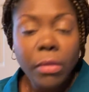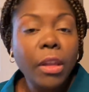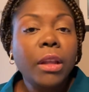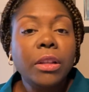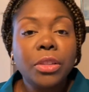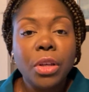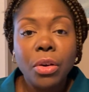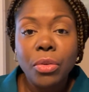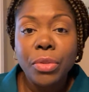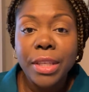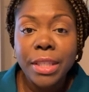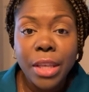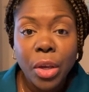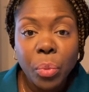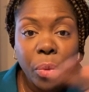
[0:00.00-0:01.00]
So this
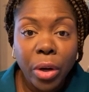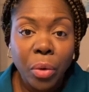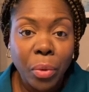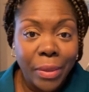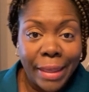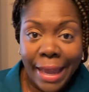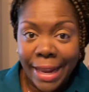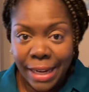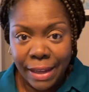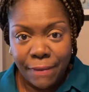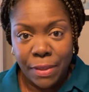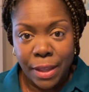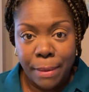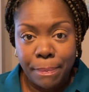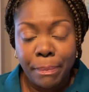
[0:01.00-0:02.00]
can work with any of
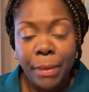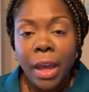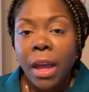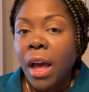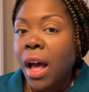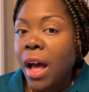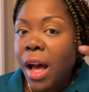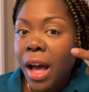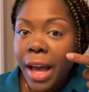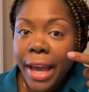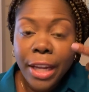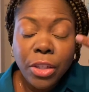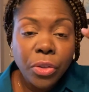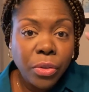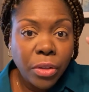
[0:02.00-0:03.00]
them. I
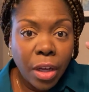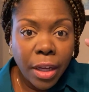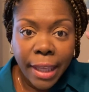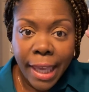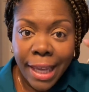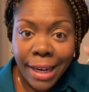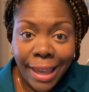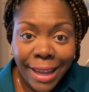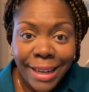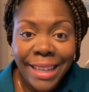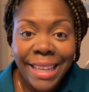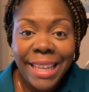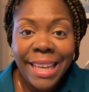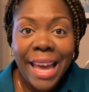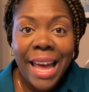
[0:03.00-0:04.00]
do not get
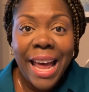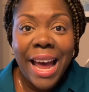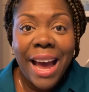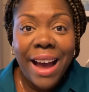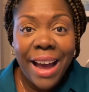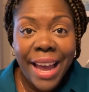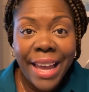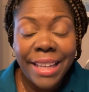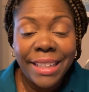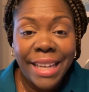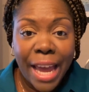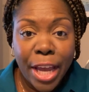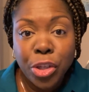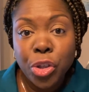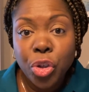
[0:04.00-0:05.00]
any
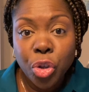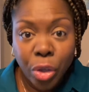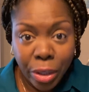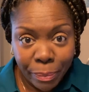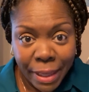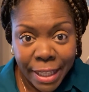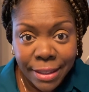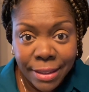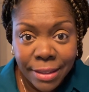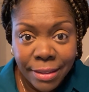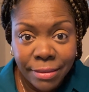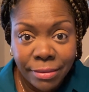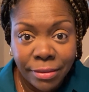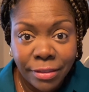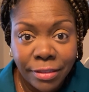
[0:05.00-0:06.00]
eyelash treatments.
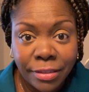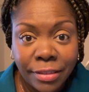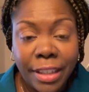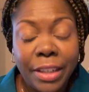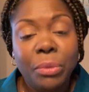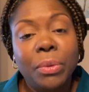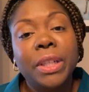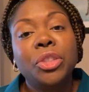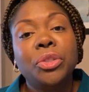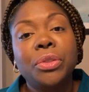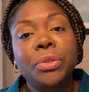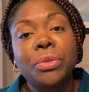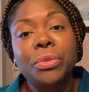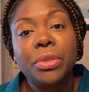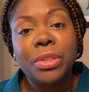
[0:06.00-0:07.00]
I want
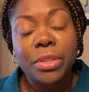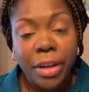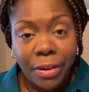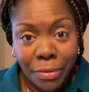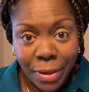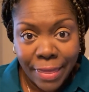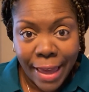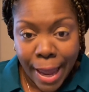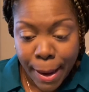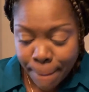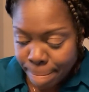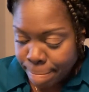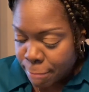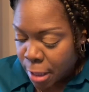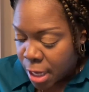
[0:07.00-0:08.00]
to start with that.
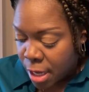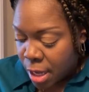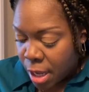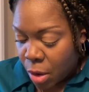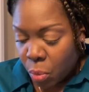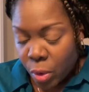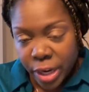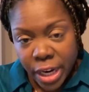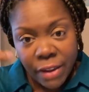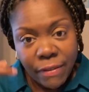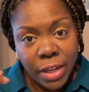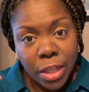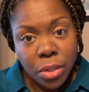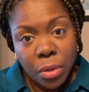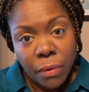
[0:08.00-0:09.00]
What I've
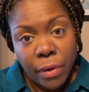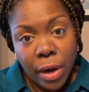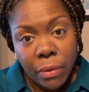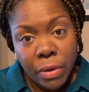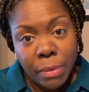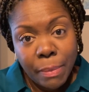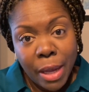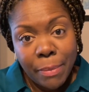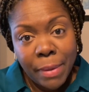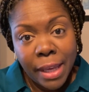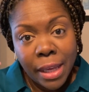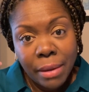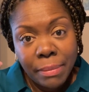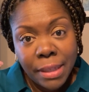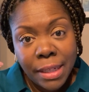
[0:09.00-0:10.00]
done so far with my
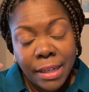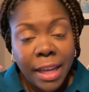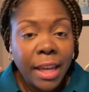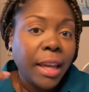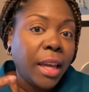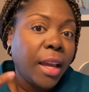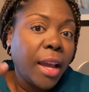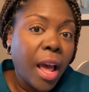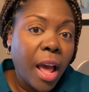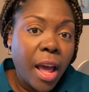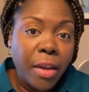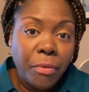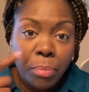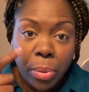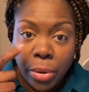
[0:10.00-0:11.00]
makeup today, I
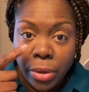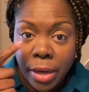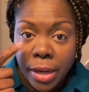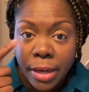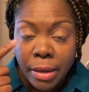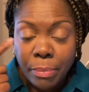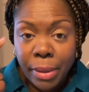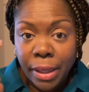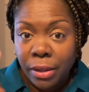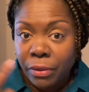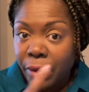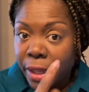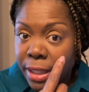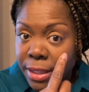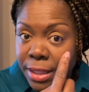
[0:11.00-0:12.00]
put on a bit of
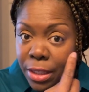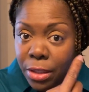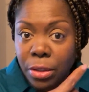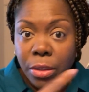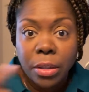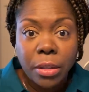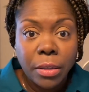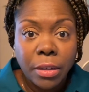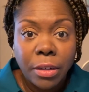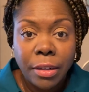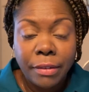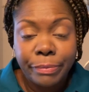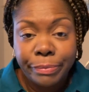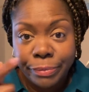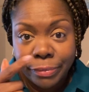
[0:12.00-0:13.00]
concealer,
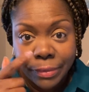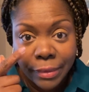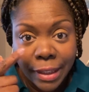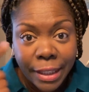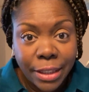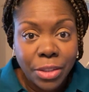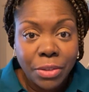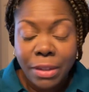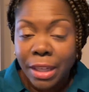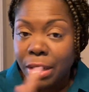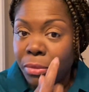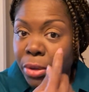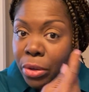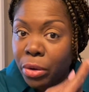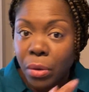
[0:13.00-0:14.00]
as you need
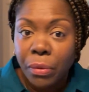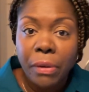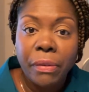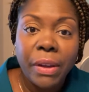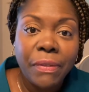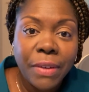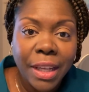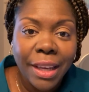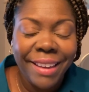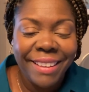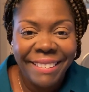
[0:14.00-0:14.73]
when you're over 50.